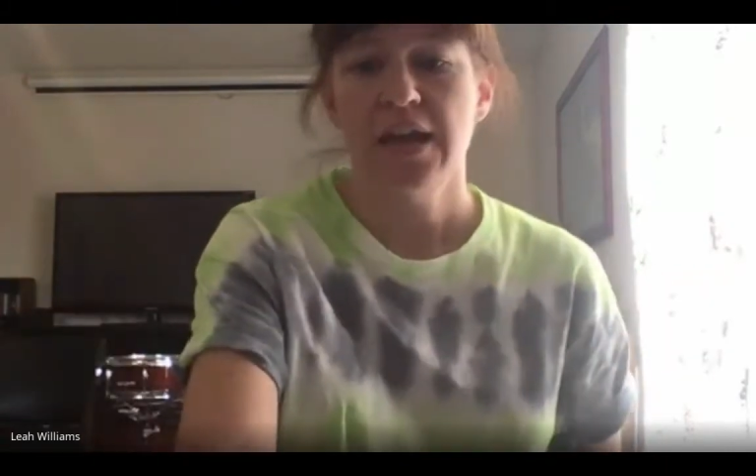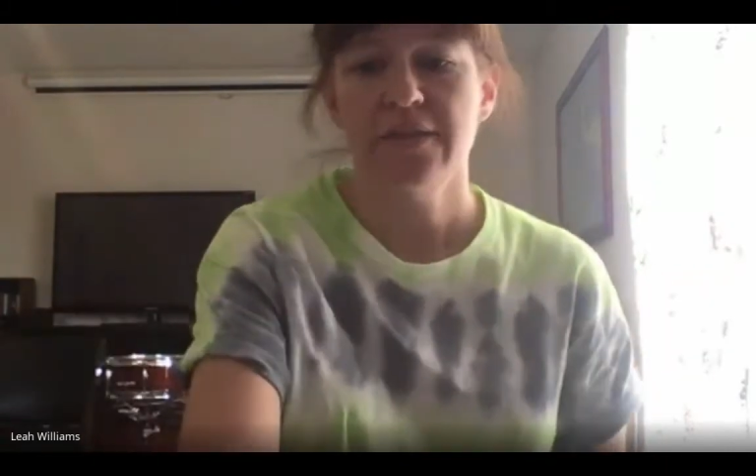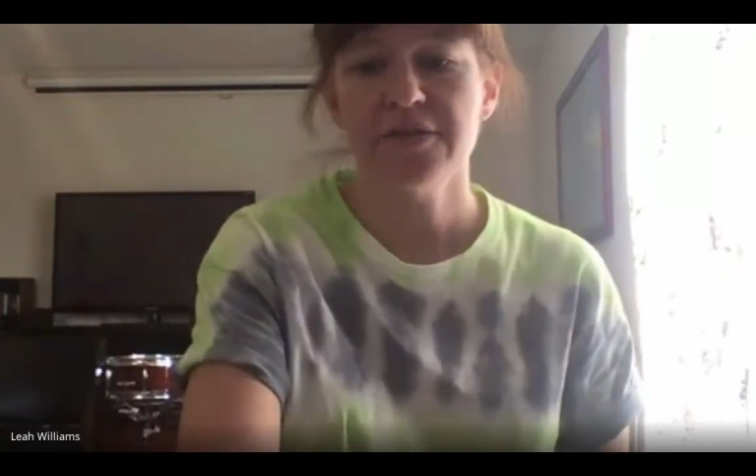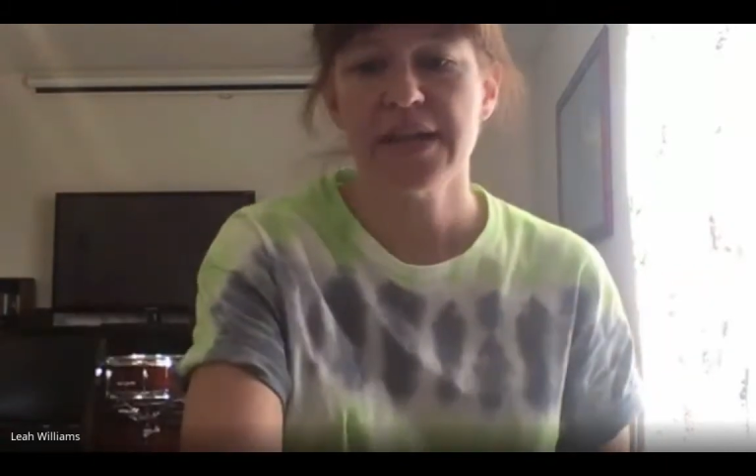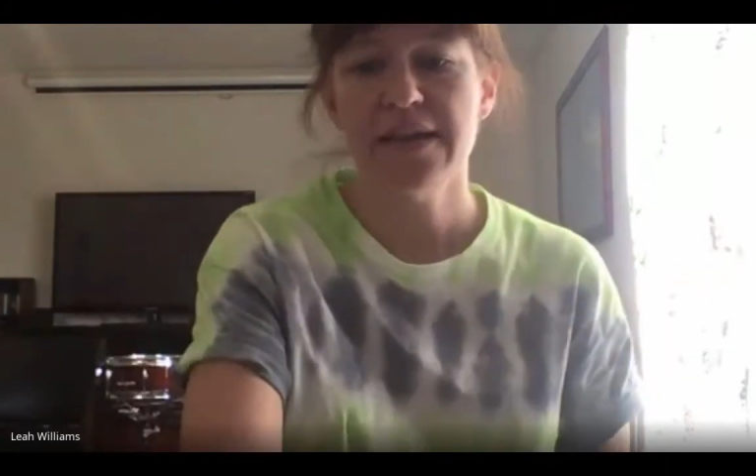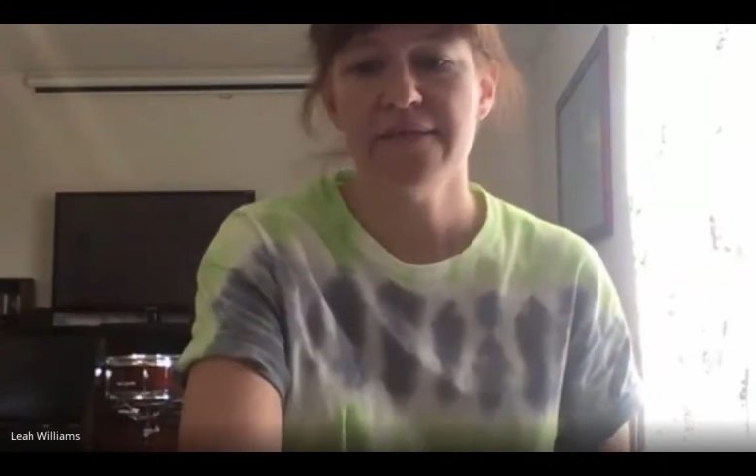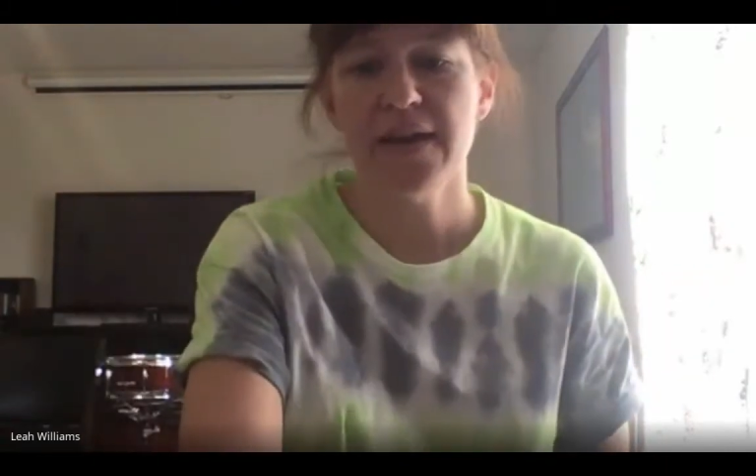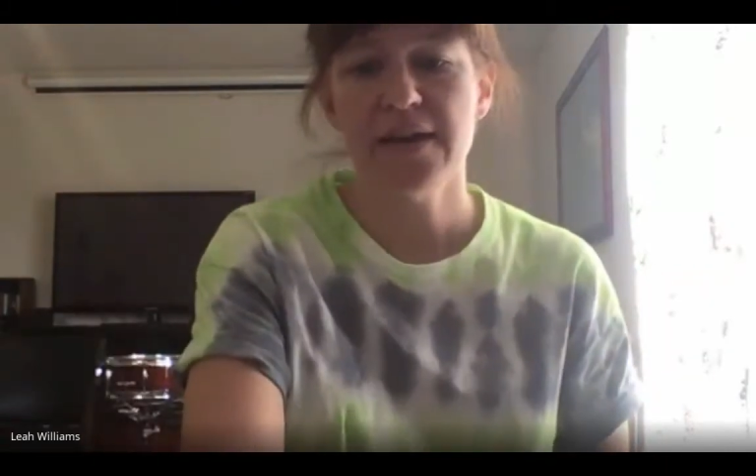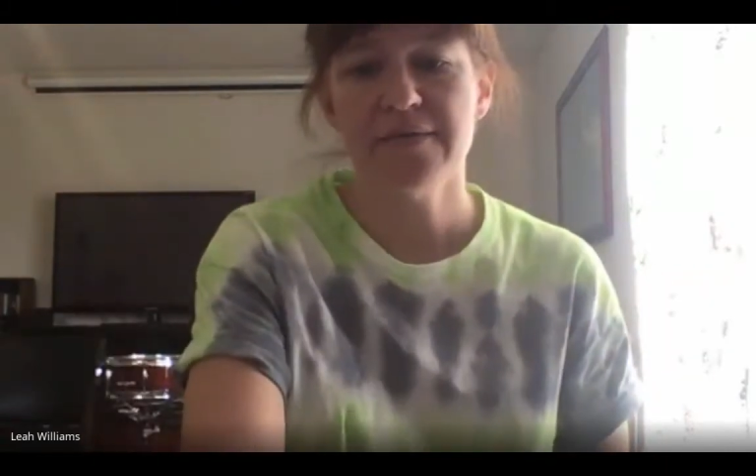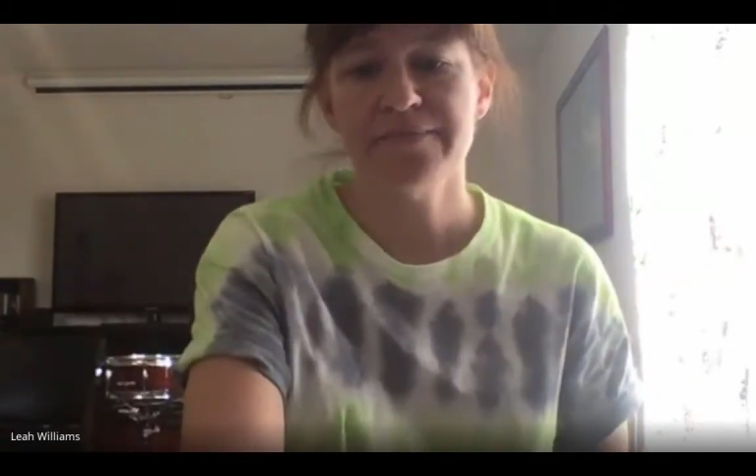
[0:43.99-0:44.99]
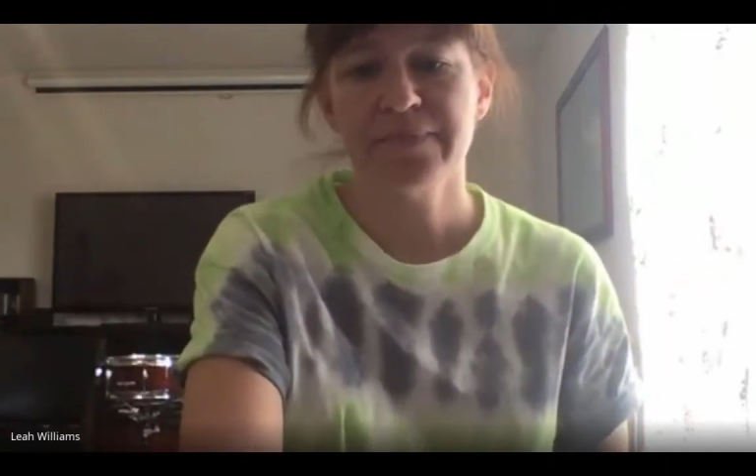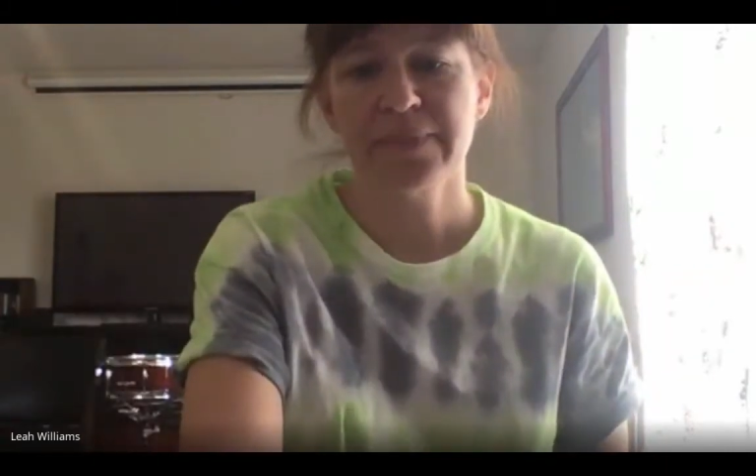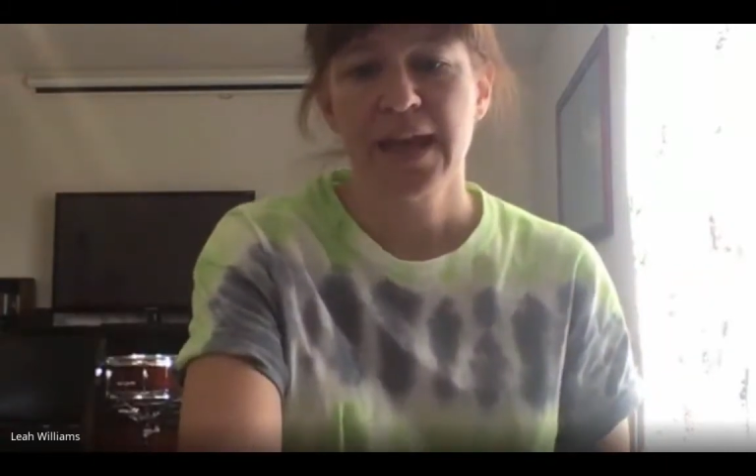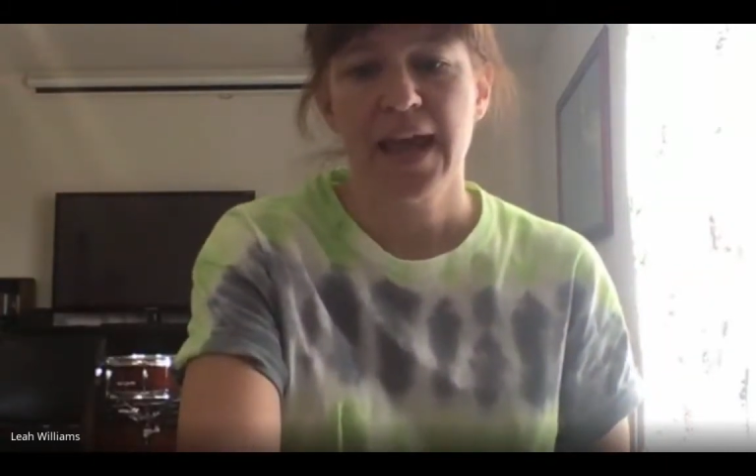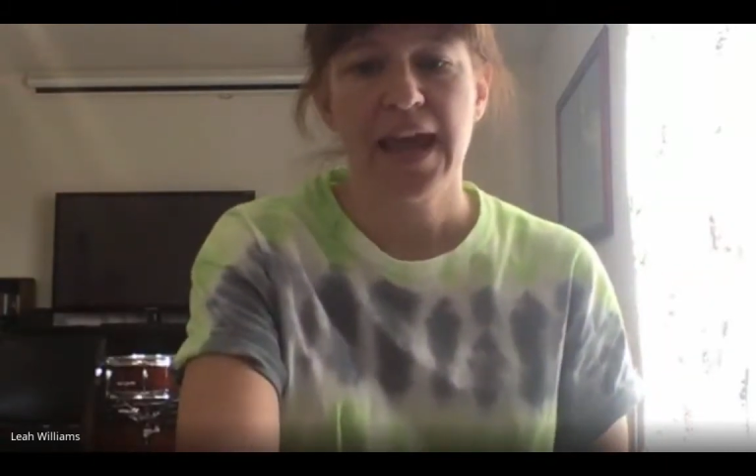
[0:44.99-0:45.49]
There's Ava,
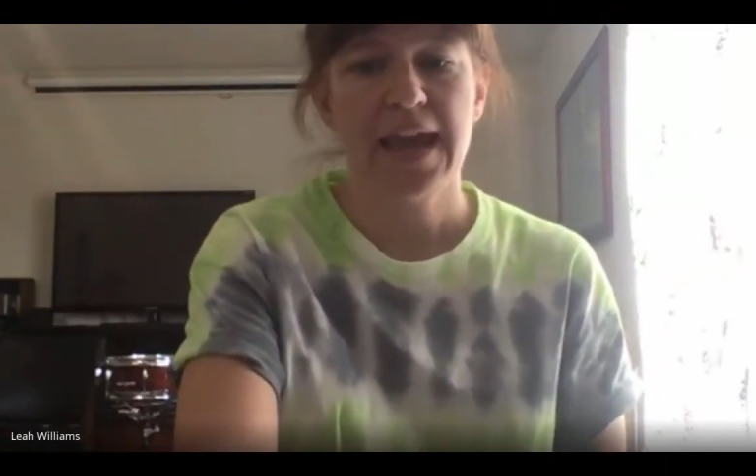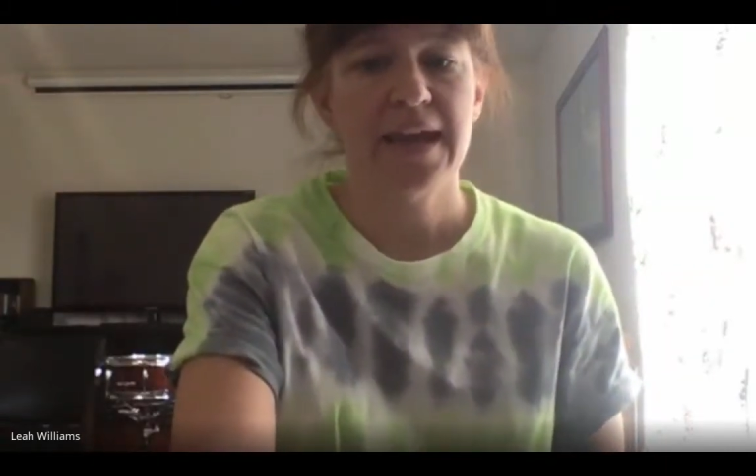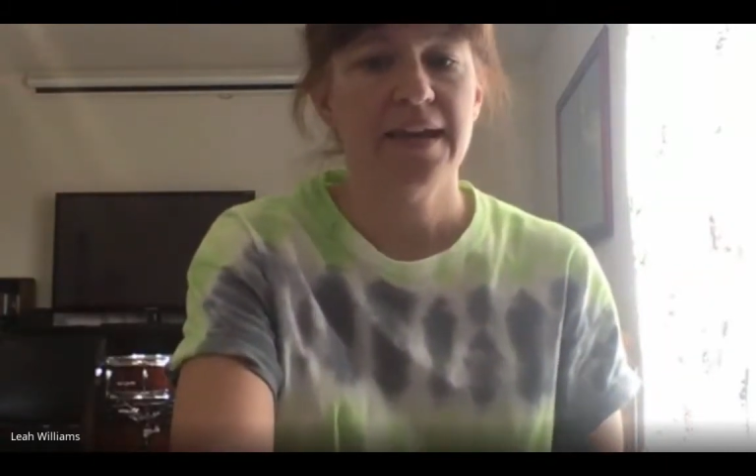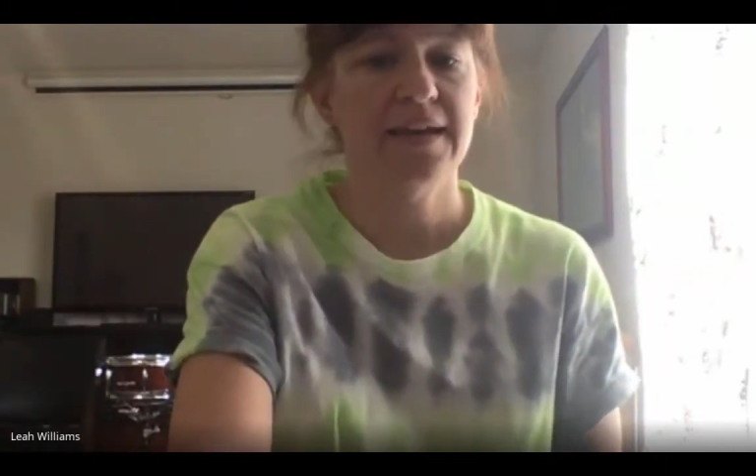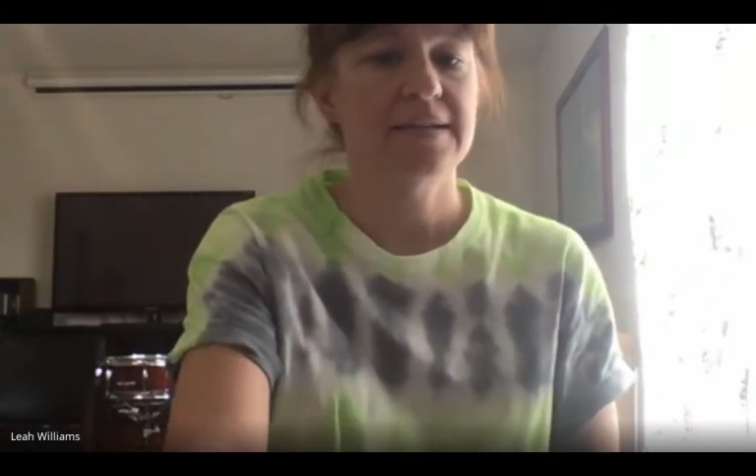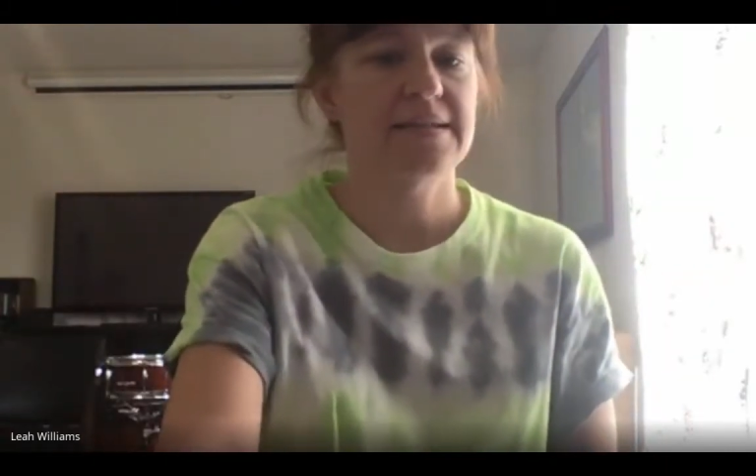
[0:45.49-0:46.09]
and